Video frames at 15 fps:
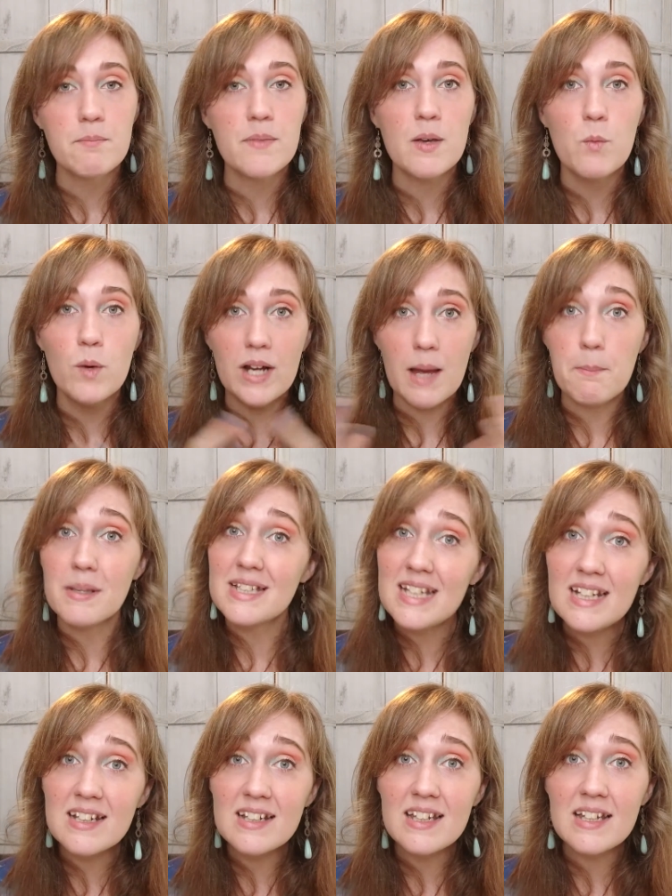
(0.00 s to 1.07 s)
when I
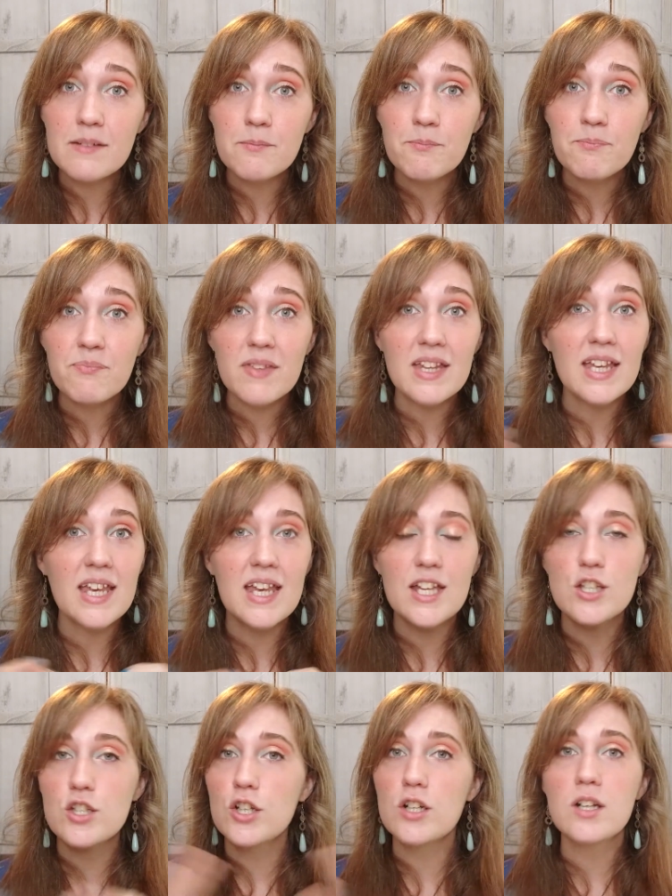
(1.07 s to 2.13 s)
patinaed it,
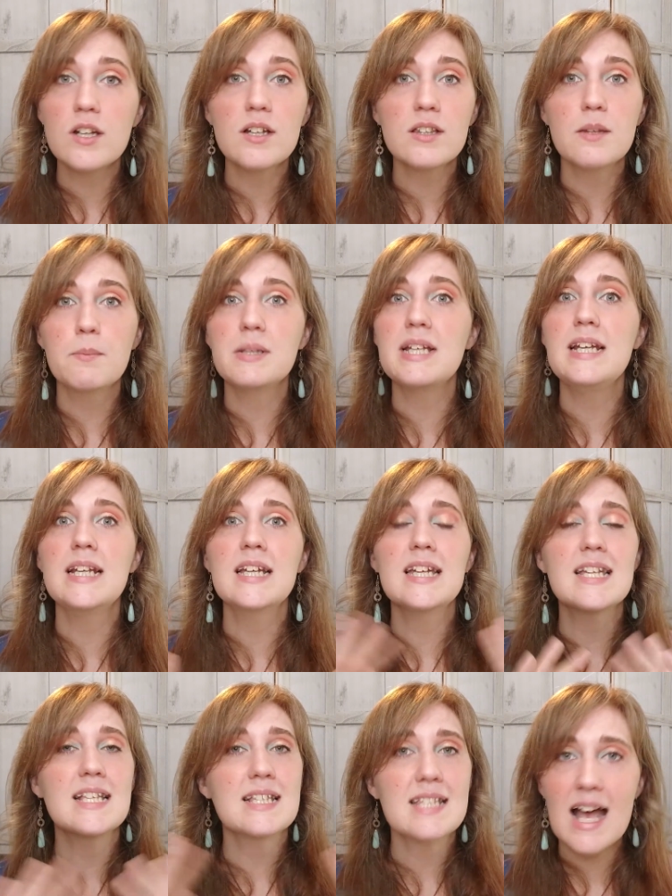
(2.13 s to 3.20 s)
it took the patina
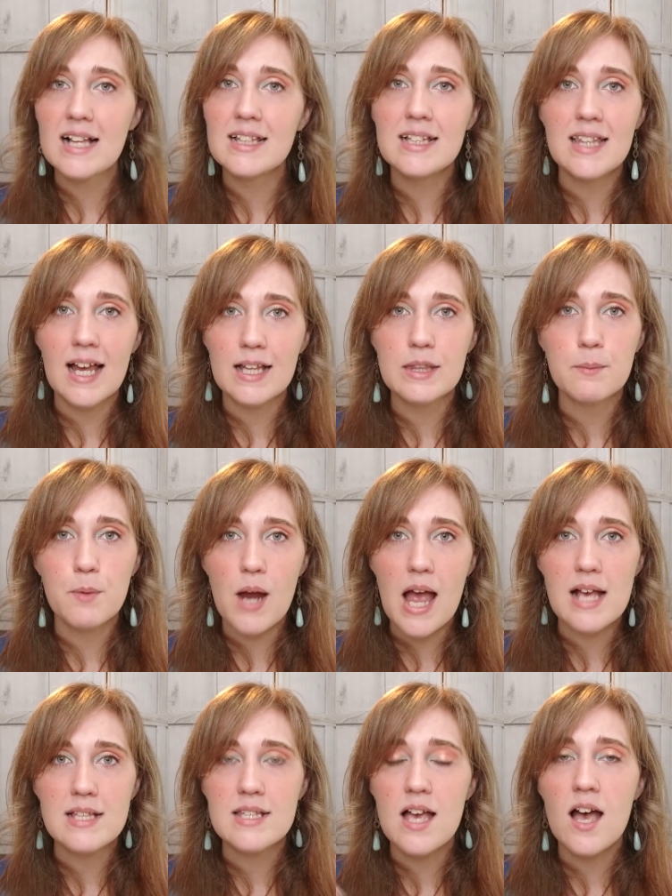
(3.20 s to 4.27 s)
exactly like the brass.